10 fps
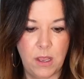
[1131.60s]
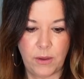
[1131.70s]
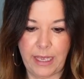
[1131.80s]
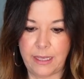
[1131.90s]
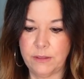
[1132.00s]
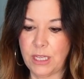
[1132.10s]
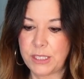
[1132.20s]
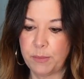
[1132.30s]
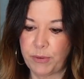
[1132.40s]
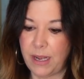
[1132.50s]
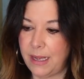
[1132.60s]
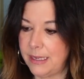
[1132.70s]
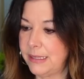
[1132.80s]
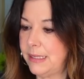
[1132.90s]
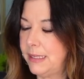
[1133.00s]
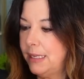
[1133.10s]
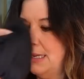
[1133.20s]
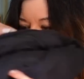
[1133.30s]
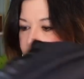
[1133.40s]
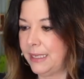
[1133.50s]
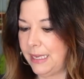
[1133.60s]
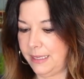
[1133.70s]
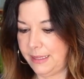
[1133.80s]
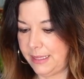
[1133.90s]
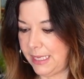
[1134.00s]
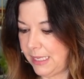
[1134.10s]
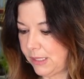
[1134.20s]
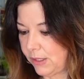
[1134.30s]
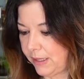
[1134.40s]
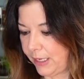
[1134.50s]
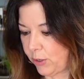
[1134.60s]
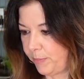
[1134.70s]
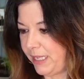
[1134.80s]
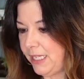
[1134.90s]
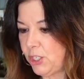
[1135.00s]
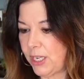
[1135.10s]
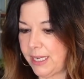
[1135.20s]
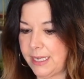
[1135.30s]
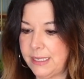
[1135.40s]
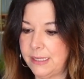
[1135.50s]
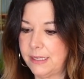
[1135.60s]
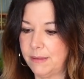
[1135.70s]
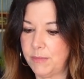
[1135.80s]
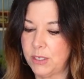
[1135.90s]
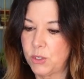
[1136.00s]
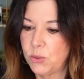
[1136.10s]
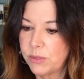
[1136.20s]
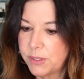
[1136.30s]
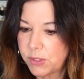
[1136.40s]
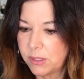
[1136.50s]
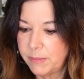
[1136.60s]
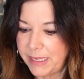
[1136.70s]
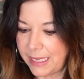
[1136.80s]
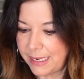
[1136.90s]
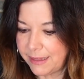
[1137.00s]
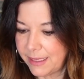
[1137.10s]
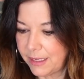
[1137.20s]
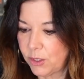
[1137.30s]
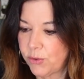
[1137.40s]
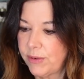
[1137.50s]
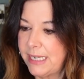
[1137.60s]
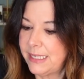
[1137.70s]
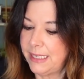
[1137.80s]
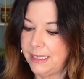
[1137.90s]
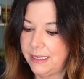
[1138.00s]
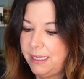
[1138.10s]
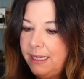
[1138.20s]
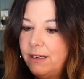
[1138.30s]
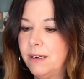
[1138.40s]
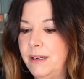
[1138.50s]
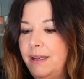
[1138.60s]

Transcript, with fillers: Okay, lots of bras yeah, these look like her PJs. I'm not sure there's gonna be anything crazy in here.